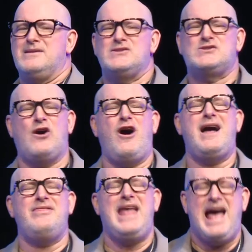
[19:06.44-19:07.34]
So I,
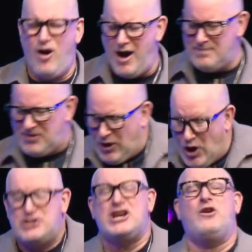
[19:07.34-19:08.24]
now I'm
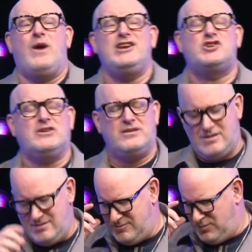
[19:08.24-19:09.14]
third generation
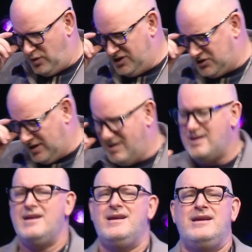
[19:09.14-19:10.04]
preacher.
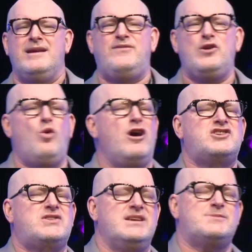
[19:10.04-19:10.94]
If you
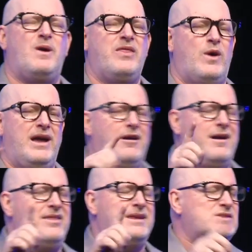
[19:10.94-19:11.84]
watch this, by the way, uh,
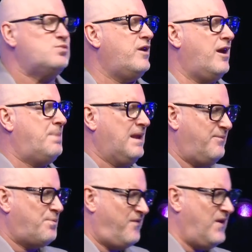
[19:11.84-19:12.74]
this is what I believe
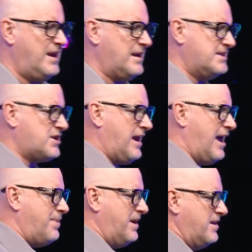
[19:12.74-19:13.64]
prophetically is going to
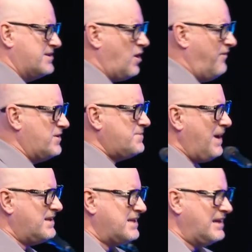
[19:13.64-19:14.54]
happen at this conference.
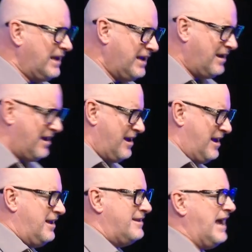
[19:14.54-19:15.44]
Pastor Glenn
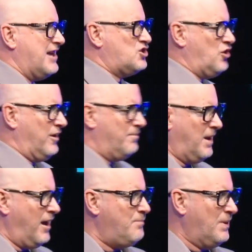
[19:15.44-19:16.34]
touched on it, but
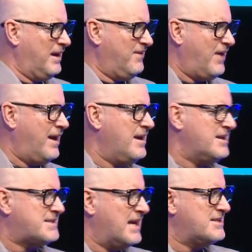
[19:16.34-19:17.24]
I believe that
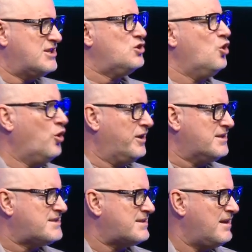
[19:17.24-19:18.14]
sons and
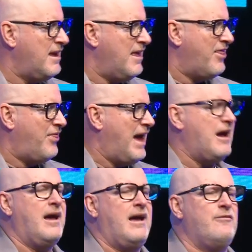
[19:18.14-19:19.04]
daughters that
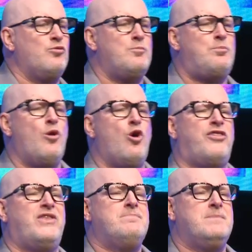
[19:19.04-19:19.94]
were
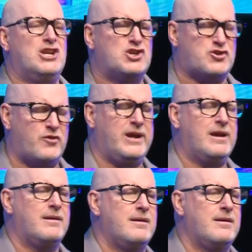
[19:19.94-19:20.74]
birthed in ministry,